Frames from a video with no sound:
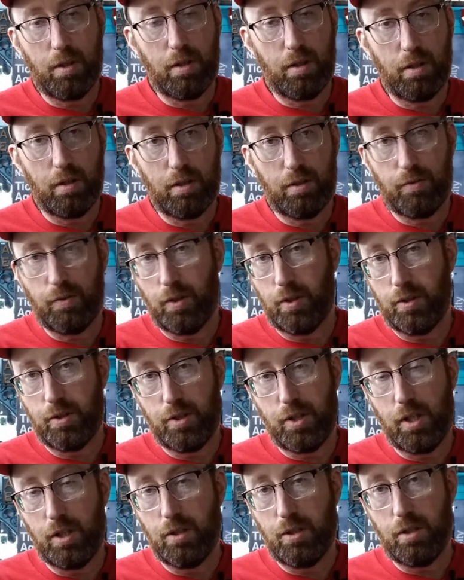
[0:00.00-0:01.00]
as far as
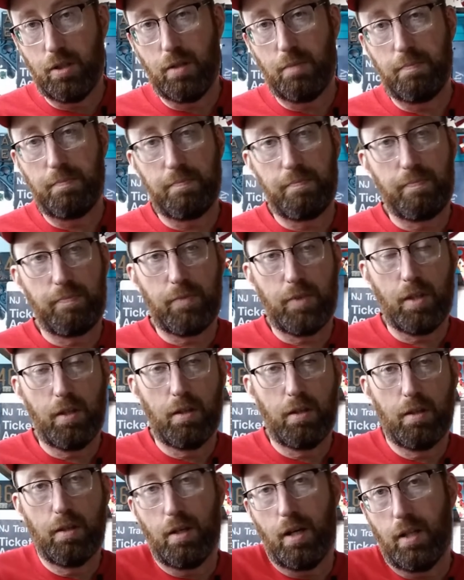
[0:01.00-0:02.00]
changing them.
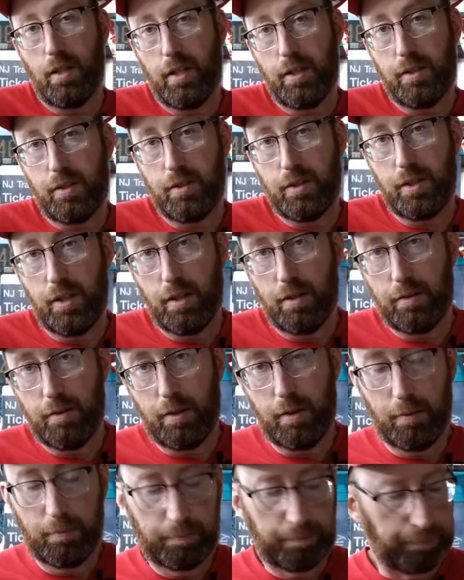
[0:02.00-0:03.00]
I like the sound.